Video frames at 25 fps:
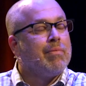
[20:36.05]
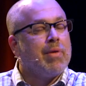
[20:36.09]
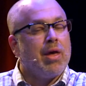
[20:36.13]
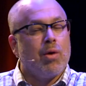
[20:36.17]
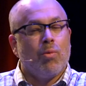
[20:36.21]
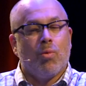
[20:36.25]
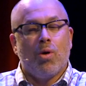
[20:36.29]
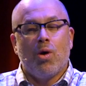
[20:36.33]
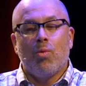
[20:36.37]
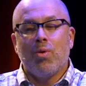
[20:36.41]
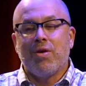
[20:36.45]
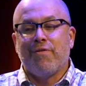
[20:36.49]

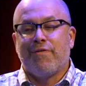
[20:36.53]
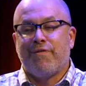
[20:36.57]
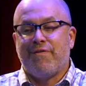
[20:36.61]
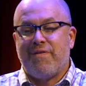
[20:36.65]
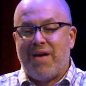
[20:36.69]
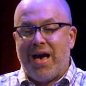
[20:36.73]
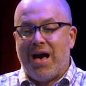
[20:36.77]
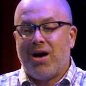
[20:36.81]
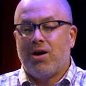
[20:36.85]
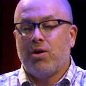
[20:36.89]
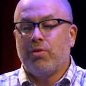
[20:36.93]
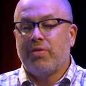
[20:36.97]
And what we
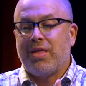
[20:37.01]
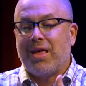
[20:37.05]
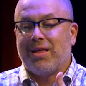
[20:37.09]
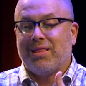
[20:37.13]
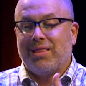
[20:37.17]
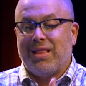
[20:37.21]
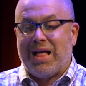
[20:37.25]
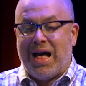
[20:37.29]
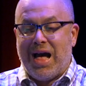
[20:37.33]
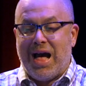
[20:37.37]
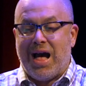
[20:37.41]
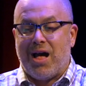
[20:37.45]
found
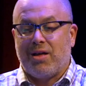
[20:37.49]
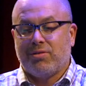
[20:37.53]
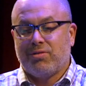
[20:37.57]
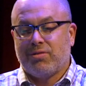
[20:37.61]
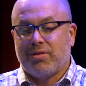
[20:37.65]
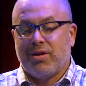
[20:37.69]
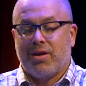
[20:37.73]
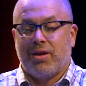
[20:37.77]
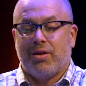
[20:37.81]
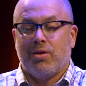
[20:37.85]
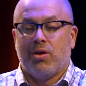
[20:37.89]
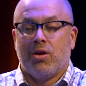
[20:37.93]
that
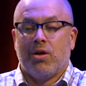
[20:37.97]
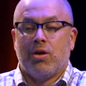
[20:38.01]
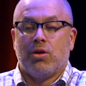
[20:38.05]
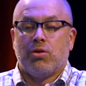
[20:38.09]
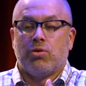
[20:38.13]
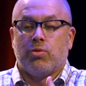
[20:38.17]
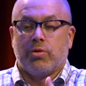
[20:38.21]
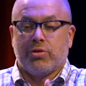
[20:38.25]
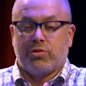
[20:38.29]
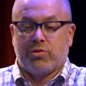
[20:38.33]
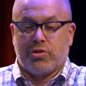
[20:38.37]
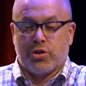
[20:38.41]
lasted
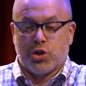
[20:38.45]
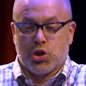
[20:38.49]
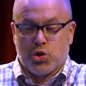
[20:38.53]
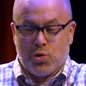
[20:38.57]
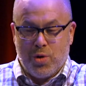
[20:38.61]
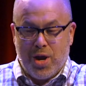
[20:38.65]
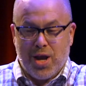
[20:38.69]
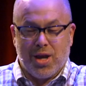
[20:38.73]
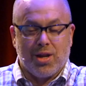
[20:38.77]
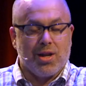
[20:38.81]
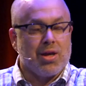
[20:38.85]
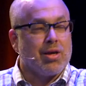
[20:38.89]
was the
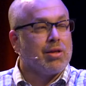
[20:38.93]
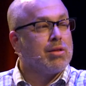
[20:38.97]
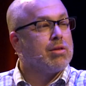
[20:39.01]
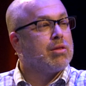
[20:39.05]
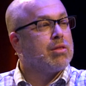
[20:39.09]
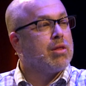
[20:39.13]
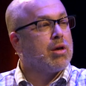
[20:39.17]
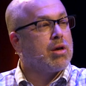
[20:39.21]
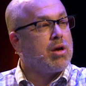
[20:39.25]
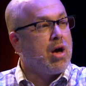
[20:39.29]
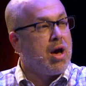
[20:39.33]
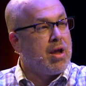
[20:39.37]
training,
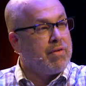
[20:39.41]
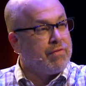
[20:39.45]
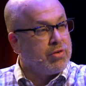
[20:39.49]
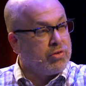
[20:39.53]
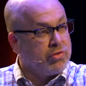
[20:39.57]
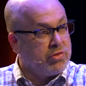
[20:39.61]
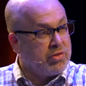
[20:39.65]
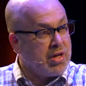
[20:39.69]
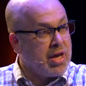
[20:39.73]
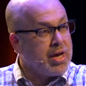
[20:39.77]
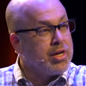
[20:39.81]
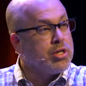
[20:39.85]
the
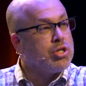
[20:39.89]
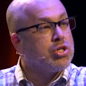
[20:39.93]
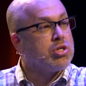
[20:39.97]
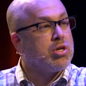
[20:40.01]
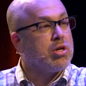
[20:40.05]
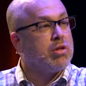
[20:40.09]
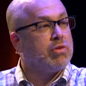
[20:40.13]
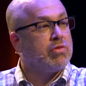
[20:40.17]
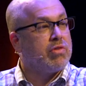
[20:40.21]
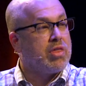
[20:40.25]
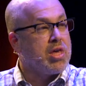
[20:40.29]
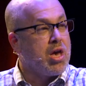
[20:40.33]

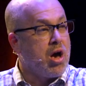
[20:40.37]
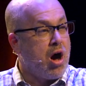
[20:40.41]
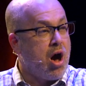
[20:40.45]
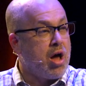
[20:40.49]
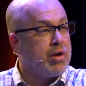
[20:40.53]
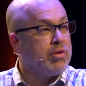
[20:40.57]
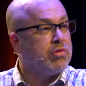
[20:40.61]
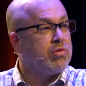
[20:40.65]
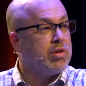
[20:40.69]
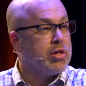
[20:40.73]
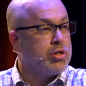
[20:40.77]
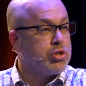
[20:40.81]
conversations, the
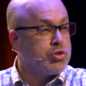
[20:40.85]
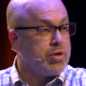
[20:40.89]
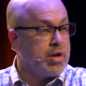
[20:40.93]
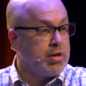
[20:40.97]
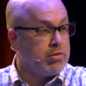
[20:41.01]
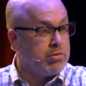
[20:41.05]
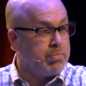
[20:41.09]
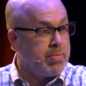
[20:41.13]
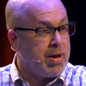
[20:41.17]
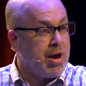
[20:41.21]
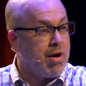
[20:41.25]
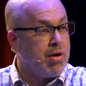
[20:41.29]
honesty and
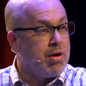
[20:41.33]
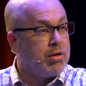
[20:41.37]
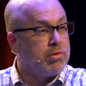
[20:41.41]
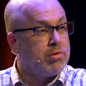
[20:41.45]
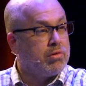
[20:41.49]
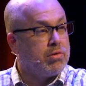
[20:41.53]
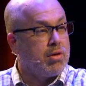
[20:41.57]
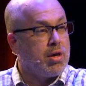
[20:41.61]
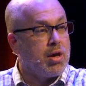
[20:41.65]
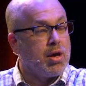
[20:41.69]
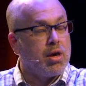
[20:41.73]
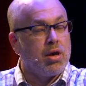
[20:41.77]

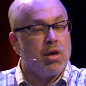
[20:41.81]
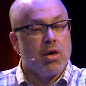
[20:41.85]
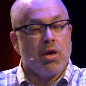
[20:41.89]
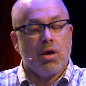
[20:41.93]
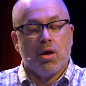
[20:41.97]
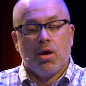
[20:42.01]
transparency.